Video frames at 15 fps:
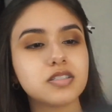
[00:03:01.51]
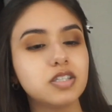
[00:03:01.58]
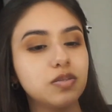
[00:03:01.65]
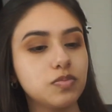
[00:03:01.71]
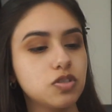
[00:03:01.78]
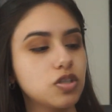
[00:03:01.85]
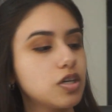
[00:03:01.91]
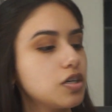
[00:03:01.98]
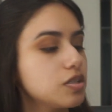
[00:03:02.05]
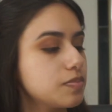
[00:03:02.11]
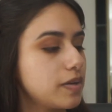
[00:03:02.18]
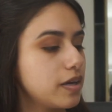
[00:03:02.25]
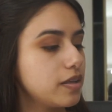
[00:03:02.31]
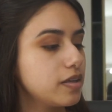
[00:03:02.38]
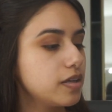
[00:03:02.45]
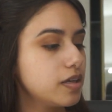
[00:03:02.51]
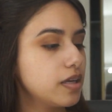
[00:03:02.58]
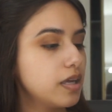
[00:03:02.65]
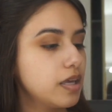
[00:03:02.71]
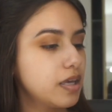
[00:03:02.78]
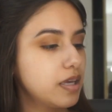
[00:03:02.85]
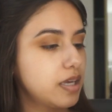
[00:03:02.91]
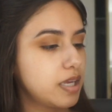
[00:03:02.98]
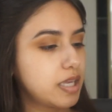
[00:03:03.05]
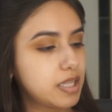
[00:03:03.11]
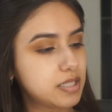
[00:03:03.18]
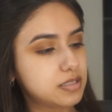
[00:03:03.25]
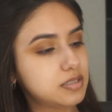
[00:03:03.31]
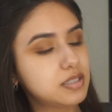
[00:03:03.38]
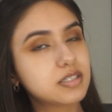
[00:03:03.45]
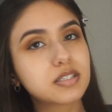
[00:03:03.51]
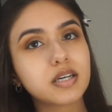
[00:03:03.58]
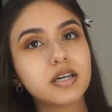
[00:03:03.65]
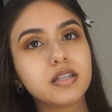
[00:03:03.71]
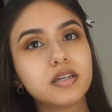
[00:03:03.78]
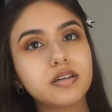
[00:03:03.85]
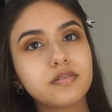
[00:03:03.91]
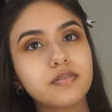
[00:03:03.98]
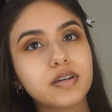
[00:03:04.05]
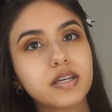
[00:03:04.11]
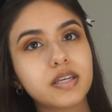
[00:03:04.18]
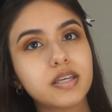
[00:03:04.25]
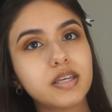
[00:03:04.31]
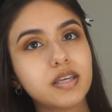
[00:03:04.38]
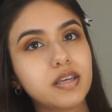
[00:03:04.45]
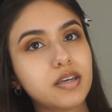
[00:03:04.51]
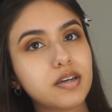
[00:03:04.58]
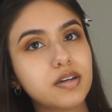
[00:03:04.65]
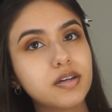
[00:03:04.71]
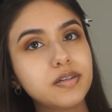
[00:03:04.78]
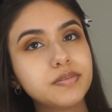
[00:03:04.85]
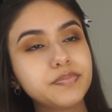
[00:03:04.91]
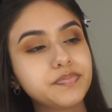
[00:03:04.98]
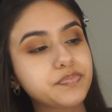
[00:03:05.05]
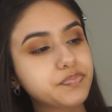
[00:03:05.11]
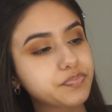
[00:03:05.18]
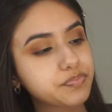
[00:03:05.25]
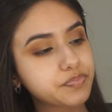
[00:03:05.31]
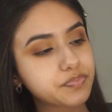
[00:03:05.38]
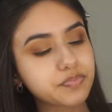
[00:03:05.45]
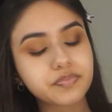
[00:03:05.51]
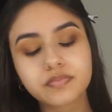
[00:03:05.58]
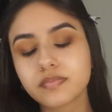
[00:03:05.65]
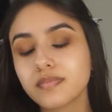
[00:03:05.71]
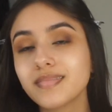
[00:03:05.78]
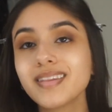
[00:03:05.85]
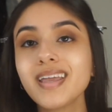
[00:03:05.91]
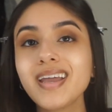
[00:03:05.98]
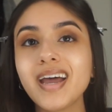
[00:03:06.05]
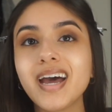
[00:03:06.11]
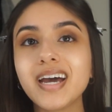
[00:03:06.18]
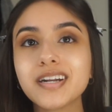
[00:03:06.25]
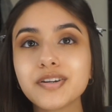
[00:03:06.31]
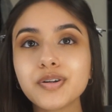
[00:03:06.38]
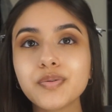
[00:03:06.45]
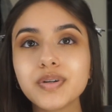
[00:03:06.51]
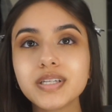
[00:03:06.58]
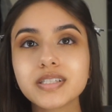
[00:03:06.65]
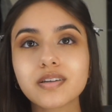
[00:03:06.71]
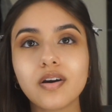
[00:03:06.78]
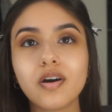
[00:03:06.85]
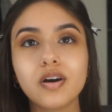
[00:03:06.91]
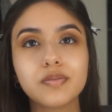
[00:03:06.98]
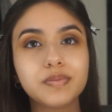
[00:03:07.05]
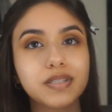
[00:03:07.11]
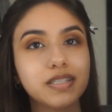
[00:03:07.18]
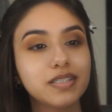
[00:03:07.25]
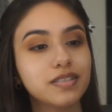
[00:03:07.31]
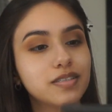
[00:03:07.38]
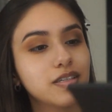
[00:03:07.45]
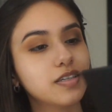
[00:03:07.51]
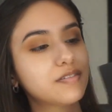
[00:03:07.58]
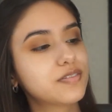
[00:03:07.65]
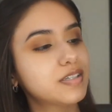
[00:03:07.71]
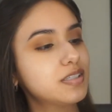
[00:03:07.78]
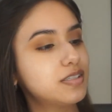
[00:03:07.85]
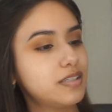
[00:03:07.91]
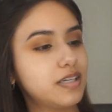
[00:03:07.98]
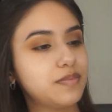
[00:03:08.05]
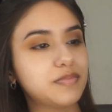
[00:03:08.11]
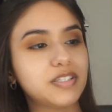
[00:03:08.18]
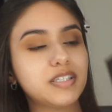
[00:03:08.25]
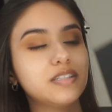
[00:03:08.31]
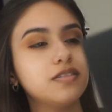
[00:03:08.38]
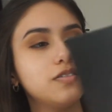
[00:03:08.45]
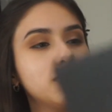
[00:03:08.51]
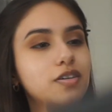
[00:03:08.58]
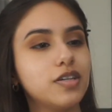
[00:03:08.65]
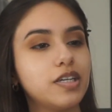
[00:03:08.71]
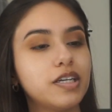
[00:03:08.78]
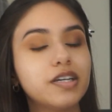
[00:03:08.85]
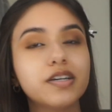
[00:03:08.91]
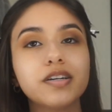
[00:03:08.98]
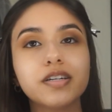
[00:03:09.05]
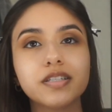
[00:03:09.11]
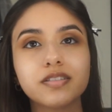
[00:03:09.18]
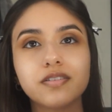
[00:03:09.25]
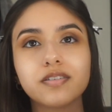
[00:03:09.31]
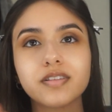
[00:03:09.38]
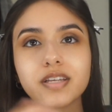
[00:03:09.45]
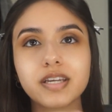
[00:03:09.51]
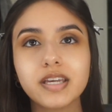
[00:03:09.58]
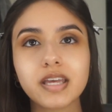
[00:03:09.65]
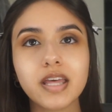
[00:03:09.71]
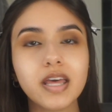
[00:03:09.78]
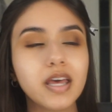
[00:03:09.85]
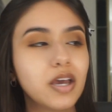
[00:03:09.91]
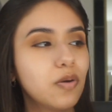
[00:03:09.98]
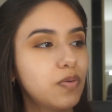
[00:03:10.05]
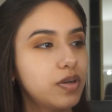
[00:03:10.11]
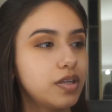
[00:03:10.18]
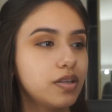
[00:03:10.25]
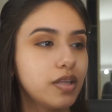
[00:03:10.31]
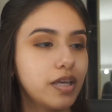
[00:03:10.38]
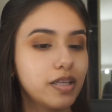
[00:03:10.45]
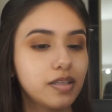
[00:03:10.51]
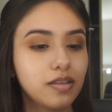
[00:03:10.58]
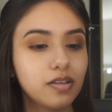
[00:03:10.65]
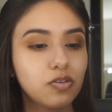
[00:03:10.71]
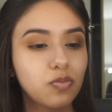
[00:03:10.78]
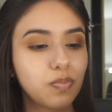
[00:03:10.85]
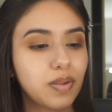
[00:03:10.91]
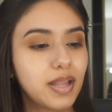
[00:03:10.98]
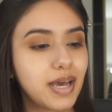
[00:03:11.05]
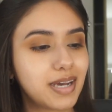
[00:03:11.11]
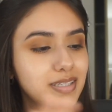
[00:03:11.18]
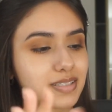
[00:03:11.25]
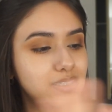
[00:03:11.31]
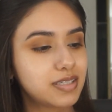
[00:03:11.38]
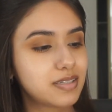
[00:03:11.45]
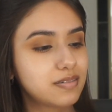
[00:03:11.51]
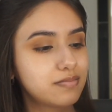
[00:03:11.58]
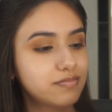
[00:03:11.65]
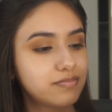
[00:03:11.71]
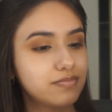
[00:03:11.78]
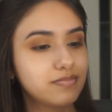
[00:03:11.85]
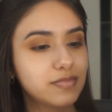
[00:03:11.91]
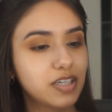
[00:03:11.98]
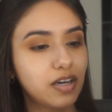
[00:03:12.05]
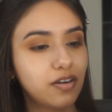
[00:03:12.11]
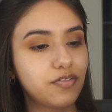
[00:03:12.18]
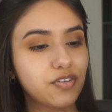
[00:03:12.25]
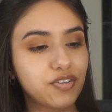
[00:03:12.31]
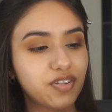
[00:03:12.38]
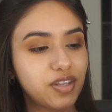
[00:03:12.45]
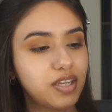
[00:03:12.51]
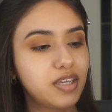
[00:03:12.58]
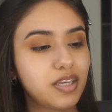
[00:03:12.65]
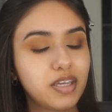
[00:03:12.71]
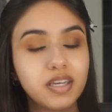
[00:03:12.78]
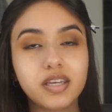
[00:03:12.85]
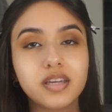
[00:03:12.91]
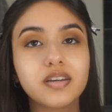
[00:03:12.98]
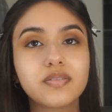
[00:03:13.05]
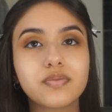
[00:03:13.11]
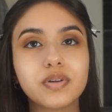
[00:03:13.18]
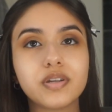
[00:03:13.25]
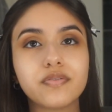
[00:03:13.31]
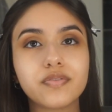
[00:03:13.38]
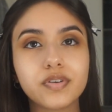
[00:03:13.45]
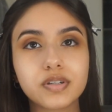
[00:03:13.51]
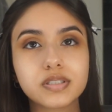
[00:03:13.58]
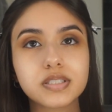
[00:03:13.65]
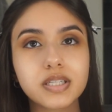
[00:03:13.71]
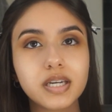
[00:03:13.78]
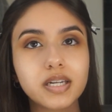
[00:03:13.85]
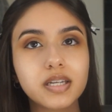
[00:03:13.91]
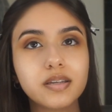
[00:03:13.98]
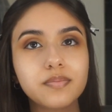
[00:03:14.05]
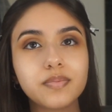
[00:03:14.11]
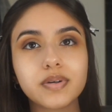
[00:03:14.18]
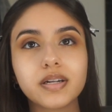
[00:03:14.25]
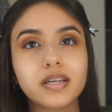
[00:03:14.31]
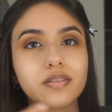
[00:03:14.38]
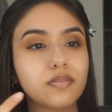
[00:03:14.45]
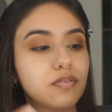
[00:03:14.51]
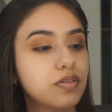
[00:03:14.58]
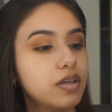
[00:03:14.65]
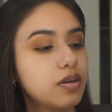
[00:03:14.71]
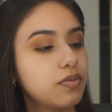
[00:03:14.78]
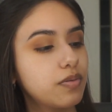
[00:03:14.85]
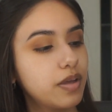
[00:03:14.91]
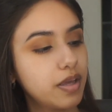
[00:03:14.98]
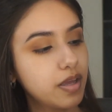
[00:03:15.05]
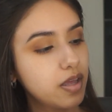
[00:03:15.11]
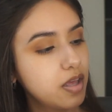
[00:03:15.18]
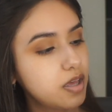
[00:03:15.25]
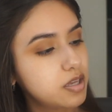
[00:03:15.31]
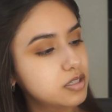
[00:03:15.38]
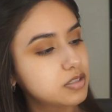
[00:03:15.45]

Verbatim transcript: James Charles palette. It's this color right here. I don't know what it's called because none of his name shades are on here. It's on like when, like the little plastic cover thingy when you first get it, but I threw that away.